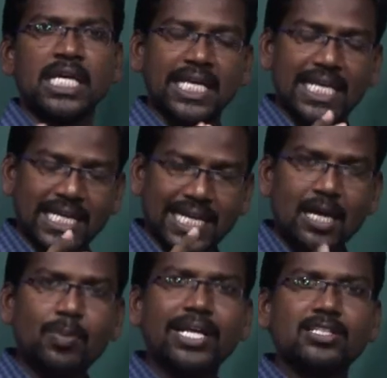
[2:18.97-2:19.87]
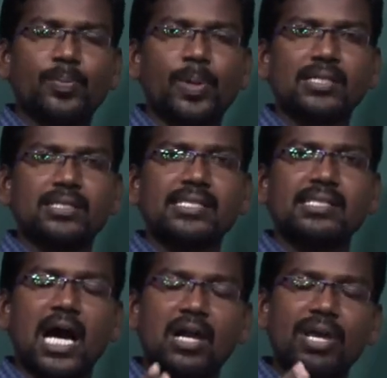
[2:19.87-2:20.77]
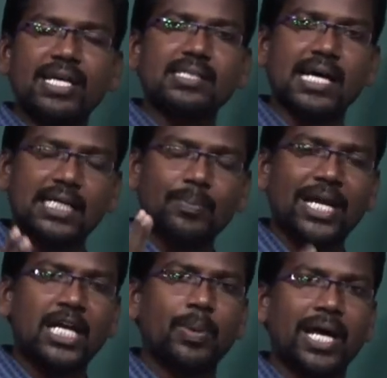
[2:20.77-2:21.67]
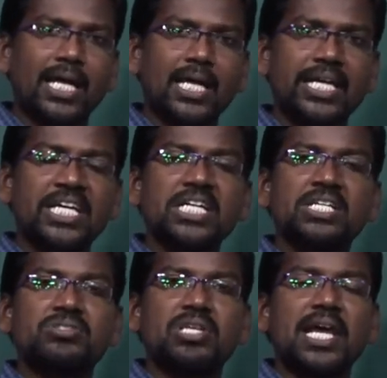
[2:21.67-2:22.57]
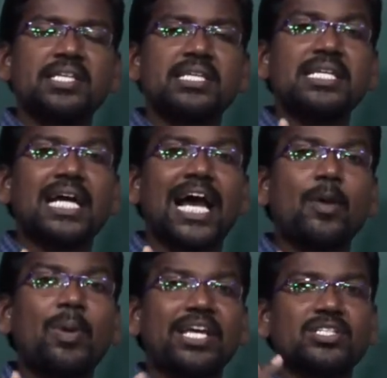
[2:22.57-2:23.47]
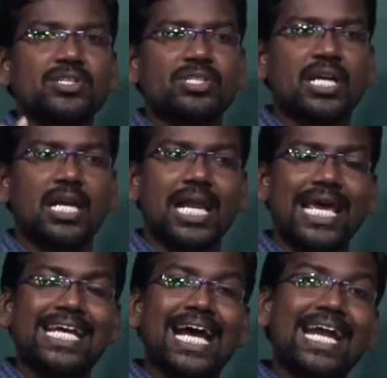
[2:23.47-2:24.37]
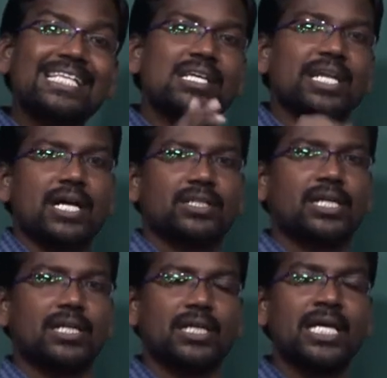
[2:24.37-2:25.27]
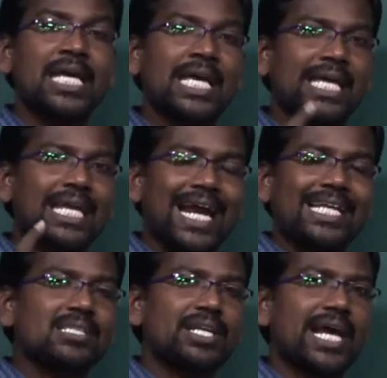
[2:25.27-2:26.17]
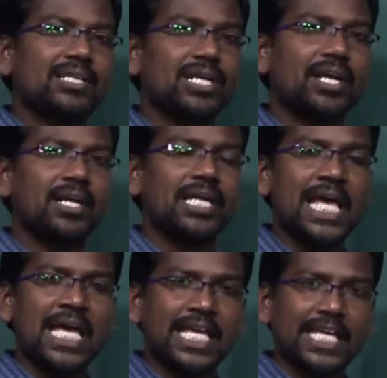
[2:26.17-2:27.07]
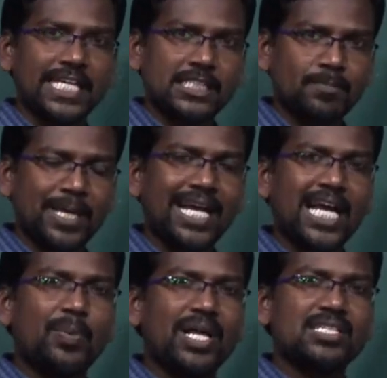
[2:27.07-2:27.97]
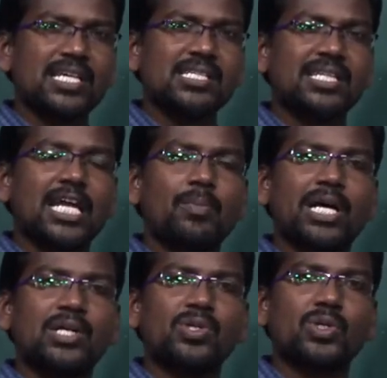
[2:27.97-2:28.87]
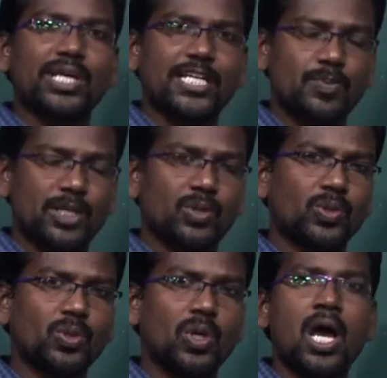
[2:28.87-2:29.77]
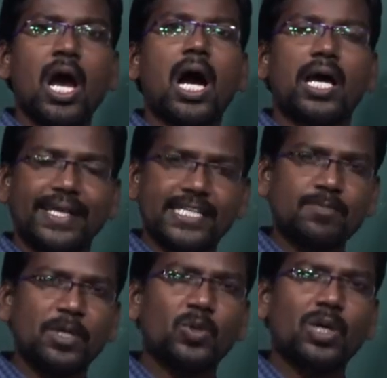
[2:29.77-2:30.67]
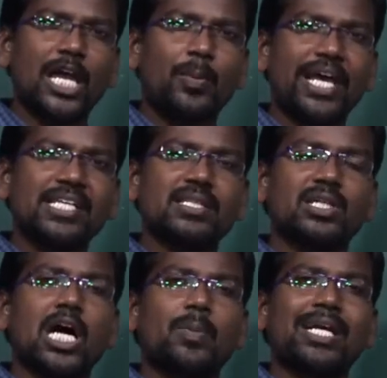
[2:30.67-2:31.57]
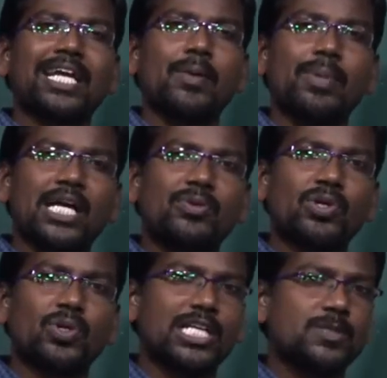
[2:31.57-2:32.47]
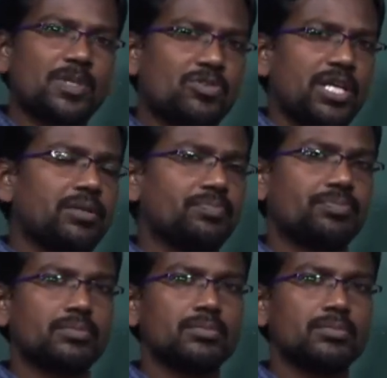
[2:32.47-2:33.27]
In elimination process, always accompanied by change in hybridization like addition reaction. In addition reaction, sp hybridization can be converted to sp2 or sp2 hybridized carbon can be converted to sp3.